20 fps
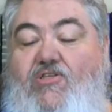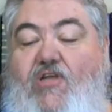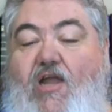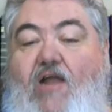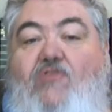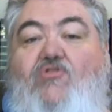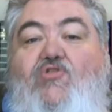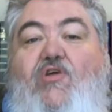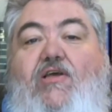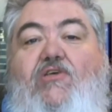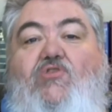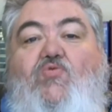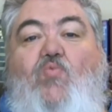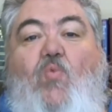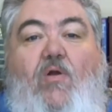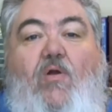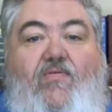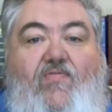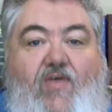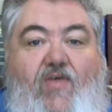Our address,
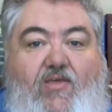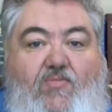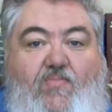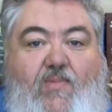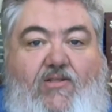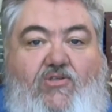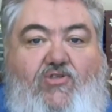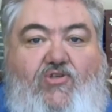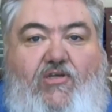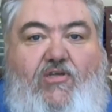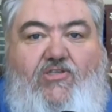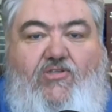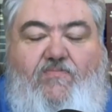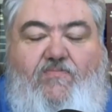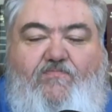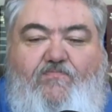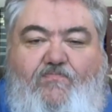Word of Faith Ministries,